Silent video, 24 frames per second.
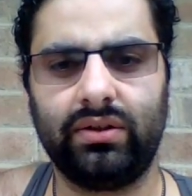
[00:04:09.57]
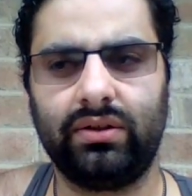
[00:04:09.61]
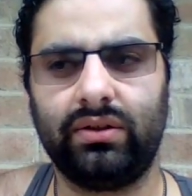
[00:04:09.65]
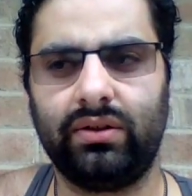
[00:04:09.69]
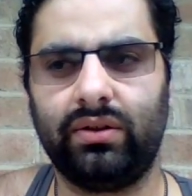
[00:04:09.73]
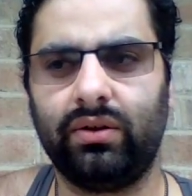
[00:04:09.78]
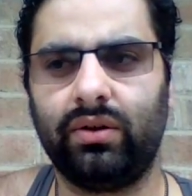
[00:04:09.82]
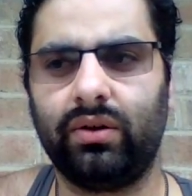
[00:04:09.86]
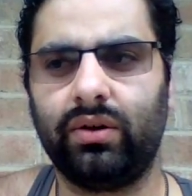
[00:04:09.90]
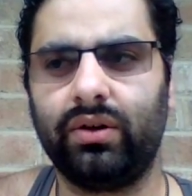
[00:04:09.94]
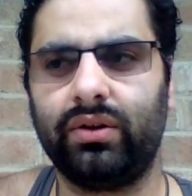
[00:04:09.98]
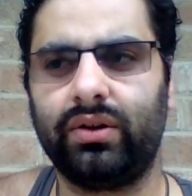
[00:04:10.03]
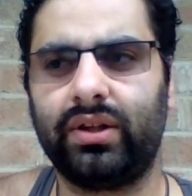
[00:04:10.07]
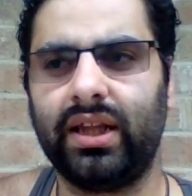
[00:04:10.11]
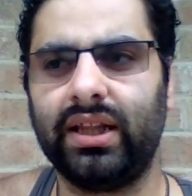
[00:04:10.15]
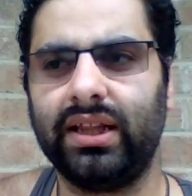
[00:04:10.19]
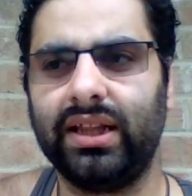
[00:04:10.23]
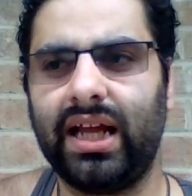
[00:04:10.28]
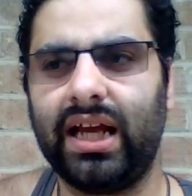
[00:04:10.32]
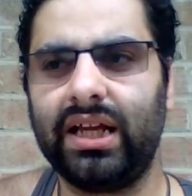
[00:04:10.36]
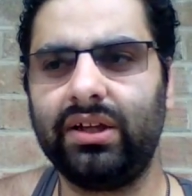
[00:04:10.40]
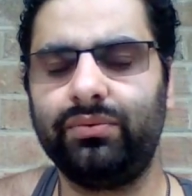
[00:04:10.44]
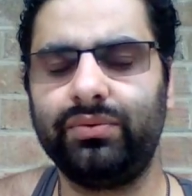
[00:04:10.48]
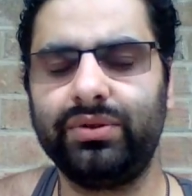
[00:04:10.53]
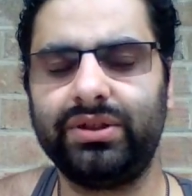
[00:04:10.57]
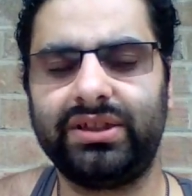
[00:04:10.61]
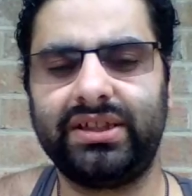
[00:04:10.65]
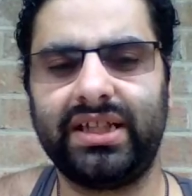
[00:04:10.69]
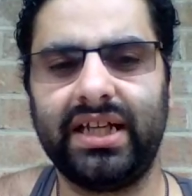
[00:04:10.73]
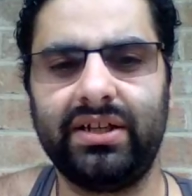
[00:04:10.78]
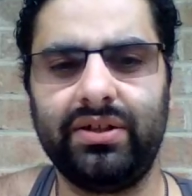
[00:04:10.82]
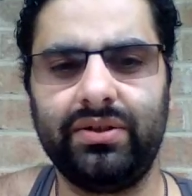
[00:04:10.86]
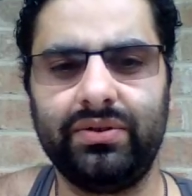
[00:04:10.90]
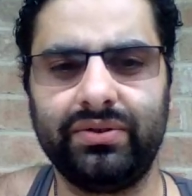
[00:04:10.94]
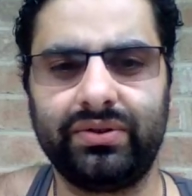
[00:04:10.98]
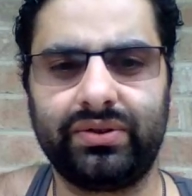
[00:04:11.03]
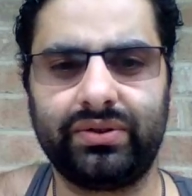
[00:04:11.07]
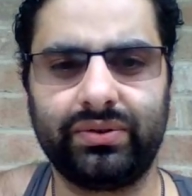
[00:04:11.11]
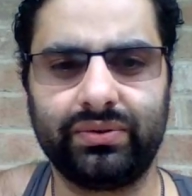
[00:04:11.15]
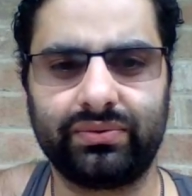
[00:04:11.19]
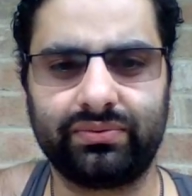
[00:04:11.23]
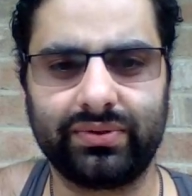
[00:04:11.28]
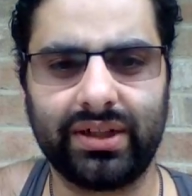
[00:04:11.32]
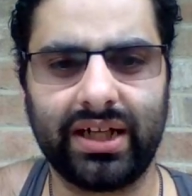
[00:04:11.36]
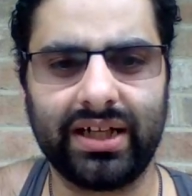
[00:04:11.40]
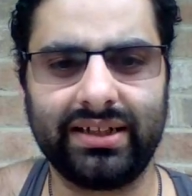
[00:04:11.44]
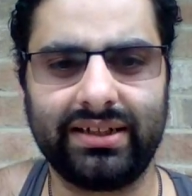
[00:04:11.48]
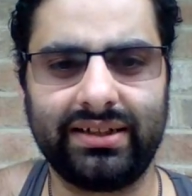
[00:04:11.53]
or the language they used to
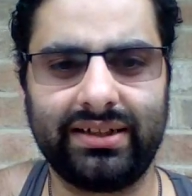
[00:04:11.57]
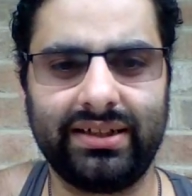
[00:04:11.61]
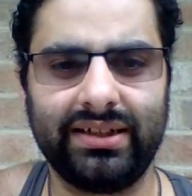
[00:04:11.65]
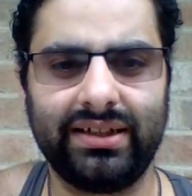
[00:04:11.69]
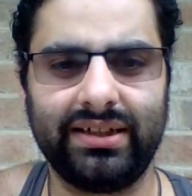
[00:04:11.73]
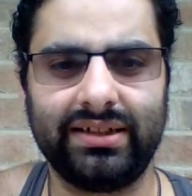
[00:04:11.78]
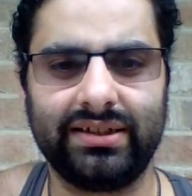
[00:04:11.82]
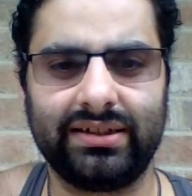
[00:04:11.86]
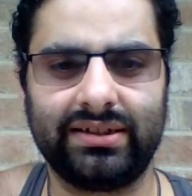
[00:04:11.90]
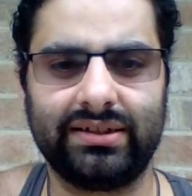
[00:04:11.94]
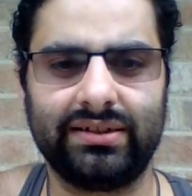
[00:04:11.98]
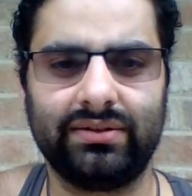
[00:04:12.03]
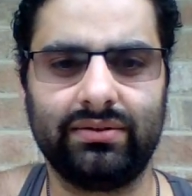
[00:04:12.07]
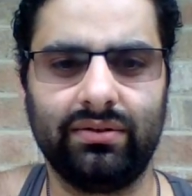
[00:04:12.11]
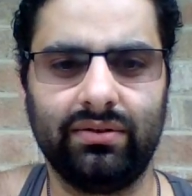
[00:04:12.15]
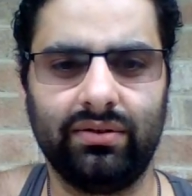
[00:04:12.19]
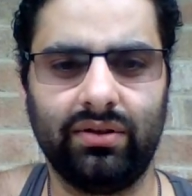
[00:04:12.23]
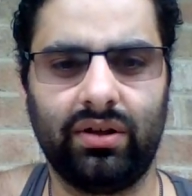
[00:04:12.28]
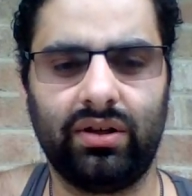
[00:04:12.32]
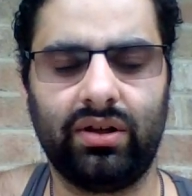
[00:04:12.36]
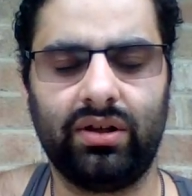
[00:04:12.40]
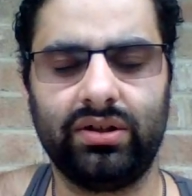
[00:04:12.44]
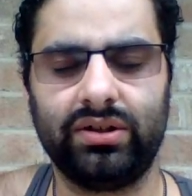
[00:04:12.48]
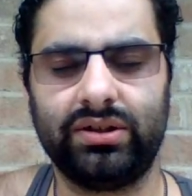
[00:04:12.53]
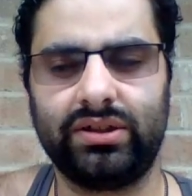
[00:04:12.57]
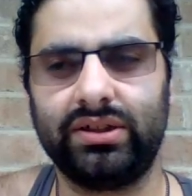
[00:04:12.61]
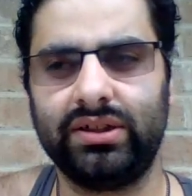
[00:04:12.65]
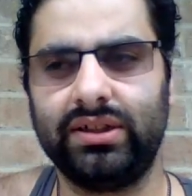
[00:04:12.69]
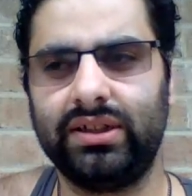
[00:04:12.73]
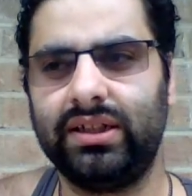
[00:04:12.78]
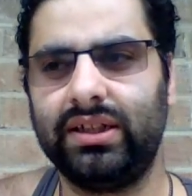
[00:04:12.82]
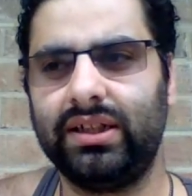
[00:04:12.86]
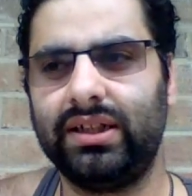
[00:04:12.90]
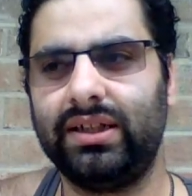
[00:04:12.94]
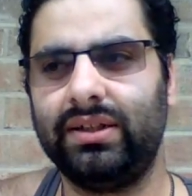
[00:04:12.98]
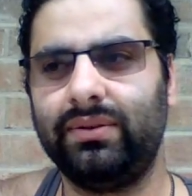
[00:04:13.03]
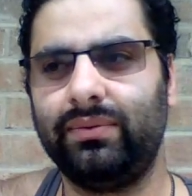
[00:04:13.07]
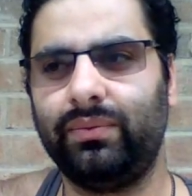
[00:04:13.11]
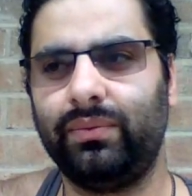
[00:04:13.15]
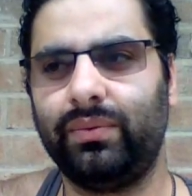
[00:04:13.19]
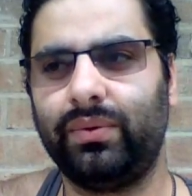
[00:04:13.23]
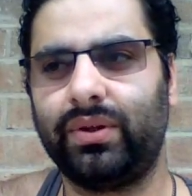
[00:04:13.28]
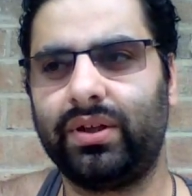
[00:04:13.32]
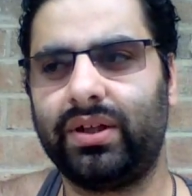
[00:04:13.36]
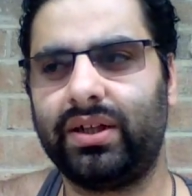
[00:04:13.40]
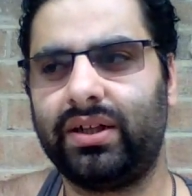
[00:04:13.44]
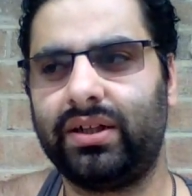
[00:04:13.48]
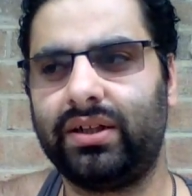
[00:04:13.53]
write these laws
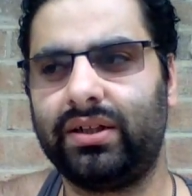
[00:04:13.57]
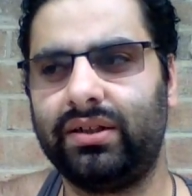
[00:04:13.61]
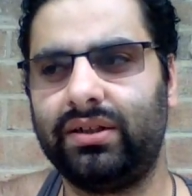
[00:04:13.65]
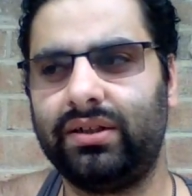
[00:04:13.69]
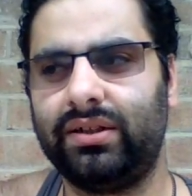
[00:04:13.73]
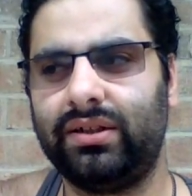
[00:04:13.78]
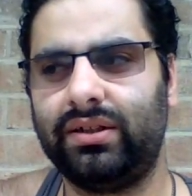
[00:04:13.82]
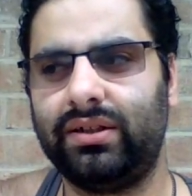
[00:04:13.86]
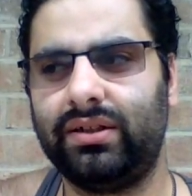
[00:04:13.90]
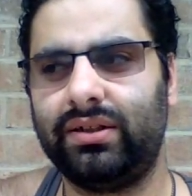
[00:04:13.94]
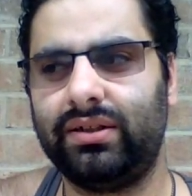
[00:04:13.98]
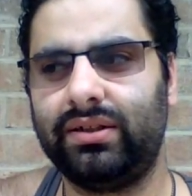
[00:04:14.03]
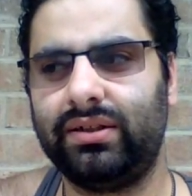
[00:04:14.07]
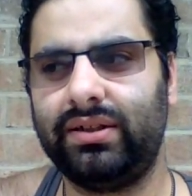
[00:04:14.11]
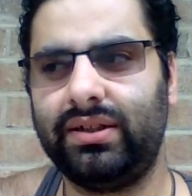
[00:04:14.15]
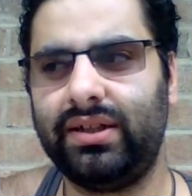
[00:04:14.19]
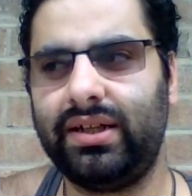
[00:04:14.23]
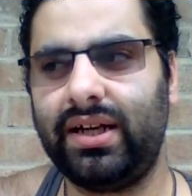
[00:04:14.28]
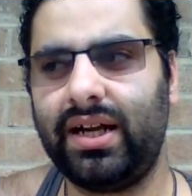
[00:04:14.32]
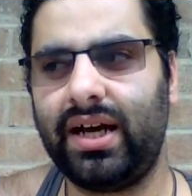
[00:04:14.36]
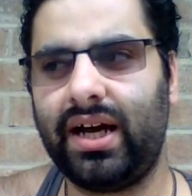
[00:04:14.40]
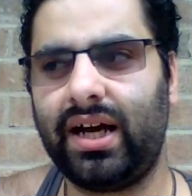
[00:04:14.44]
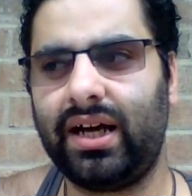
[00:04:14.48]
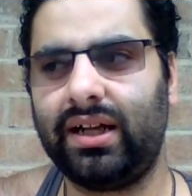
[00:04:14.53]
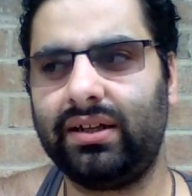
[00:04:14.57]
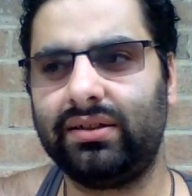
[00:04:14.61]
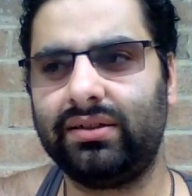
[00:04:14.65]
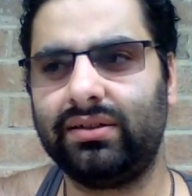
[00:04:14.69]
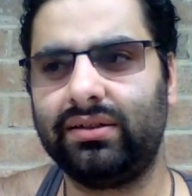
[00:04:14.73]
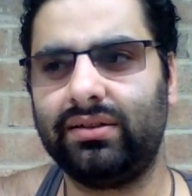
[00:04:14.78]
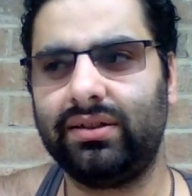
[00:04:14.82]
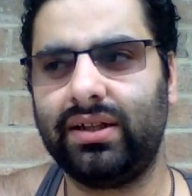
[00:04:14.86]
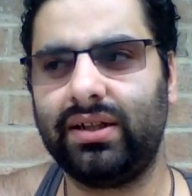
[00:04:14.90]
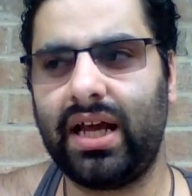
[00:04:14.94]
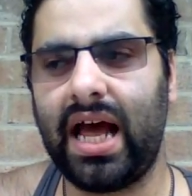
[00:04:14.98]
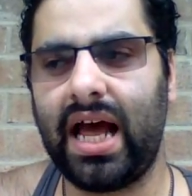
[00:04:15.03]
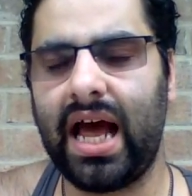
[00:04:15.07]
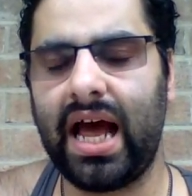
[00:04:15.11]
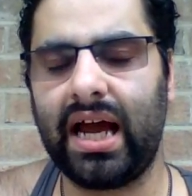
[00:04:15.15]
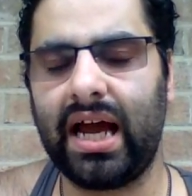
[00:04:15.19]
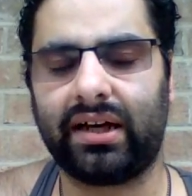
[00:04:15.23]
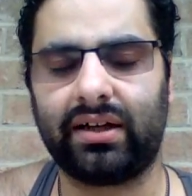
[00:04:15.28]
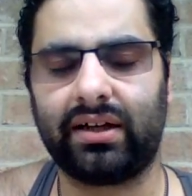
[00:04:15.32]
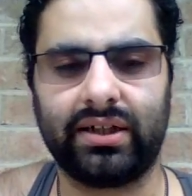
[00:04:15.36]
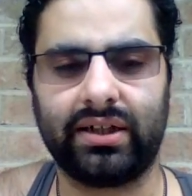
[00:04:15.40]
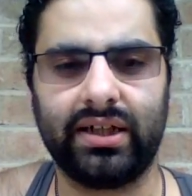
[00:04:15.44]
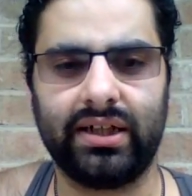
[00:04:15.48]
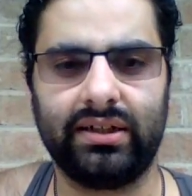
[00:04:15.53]
were not
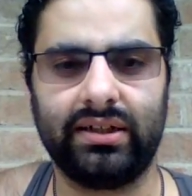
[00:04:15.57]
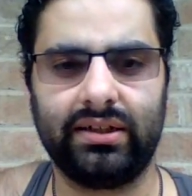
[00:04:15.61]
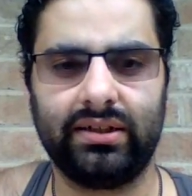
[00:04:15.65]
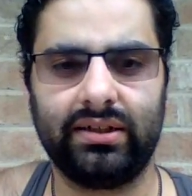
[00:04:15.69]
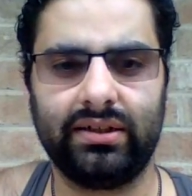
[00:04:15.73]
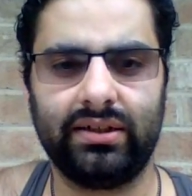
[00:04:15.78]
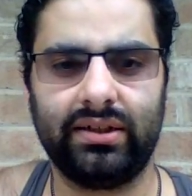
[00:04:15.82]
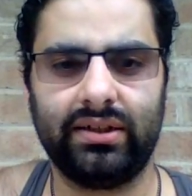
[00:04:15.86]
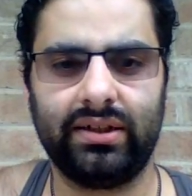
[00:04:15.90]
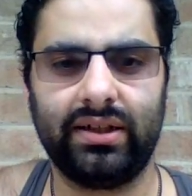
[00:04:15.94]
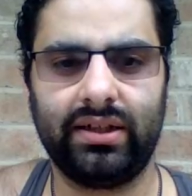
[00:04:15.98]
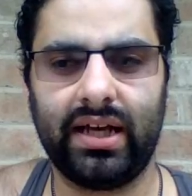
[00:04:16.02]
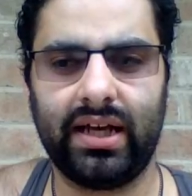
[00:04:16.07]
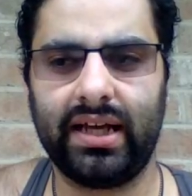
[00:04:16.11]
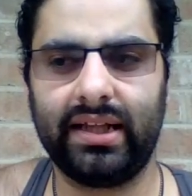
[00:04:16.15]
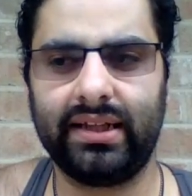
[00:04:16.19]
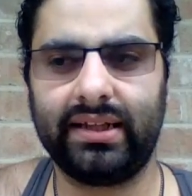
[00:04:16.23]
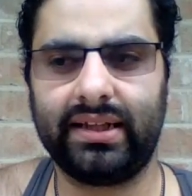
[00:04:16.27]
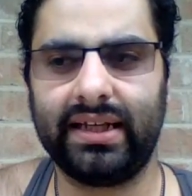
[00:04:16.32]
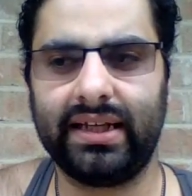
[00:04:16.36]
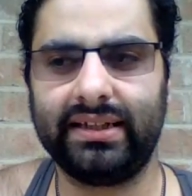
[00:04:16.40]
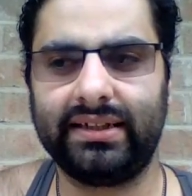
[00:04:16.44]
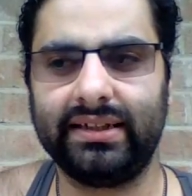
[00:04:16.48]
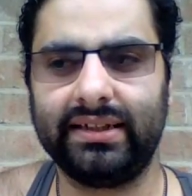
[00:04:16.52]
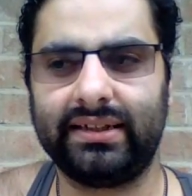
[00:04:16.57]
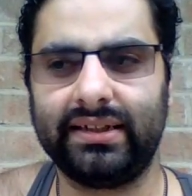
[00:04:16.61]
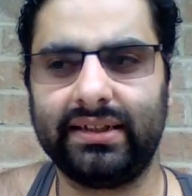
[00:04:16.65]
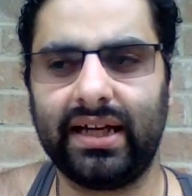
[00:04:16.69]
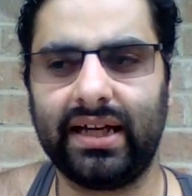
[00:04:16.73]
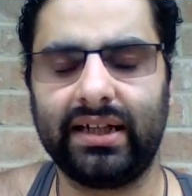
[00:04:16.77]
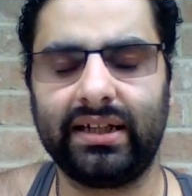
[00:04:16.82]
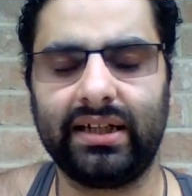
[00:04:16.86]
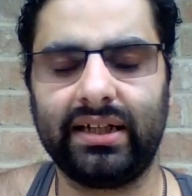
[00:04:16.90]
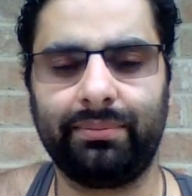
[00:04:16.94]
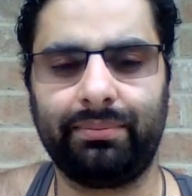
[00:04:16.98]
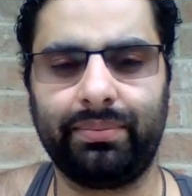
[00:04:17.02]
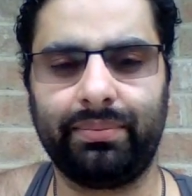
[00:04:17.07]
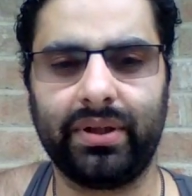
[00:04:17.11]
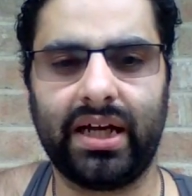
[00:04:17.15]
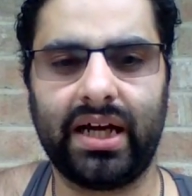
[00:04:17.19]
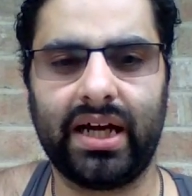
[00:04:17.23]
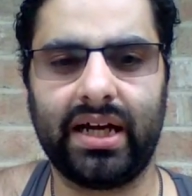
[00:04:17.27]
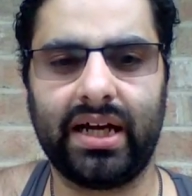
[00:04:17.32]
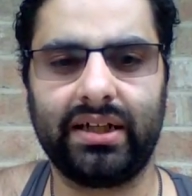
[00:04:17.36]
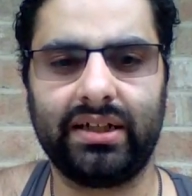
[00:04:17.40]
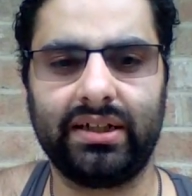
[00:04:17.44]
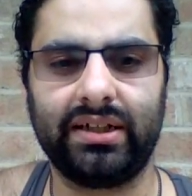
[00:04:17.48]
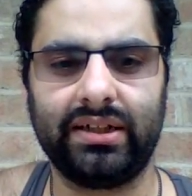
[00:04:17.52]
accurate, and they did not
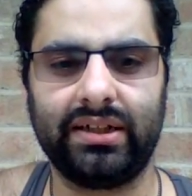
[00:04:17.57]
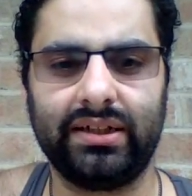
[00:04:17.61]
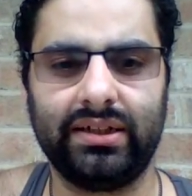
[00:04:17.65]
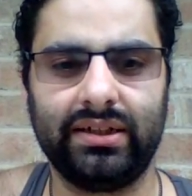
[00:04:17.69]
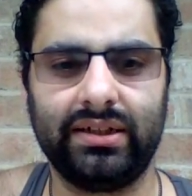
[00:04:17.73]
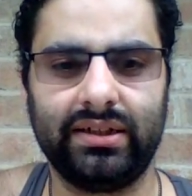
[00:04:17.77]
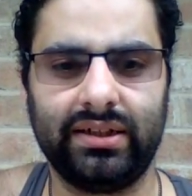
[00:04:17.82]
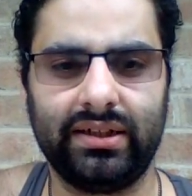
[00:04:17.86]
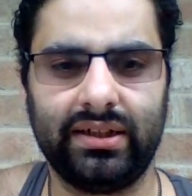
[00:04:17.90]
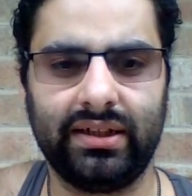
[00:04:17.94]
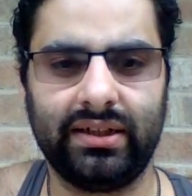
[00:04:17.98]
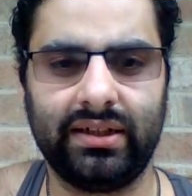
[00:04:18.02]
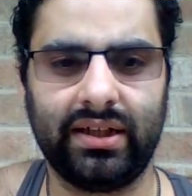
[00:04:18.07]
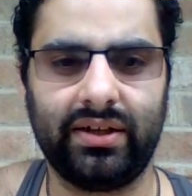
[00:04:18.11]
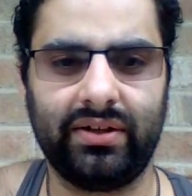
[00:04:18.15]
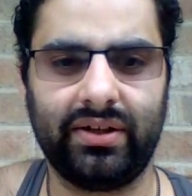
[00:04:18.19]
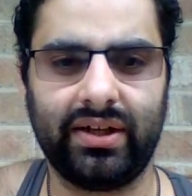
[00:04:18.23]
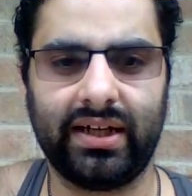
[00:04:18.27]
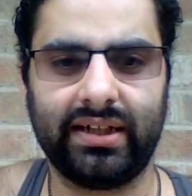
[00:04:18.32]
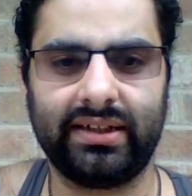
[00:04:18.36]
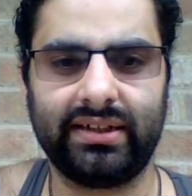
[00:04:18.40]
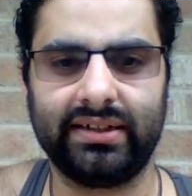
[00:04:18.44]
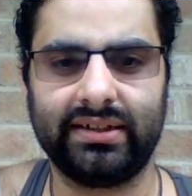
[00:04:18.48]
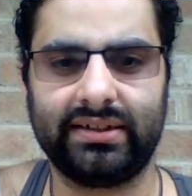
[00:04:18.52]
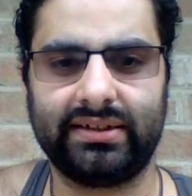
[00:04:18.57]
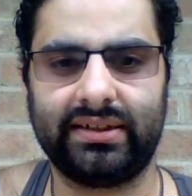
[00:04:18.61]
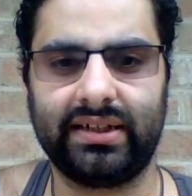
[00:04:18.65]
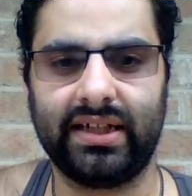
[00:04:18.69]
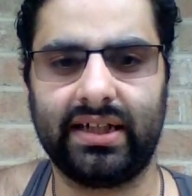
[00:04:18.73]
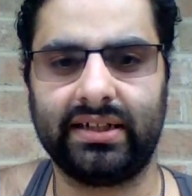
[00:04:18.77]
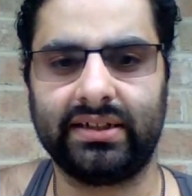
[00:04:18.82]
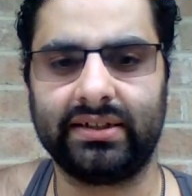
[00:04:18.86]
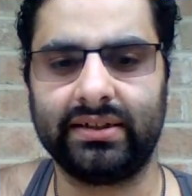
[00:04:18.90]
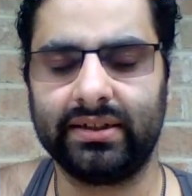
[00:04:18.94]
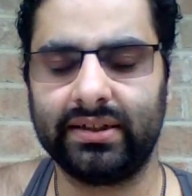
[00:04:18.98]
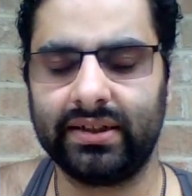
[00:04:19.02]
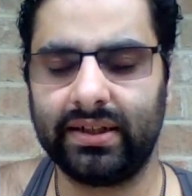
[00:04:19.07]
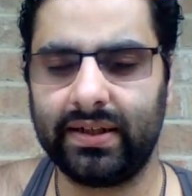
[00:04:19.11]
apply in the United States.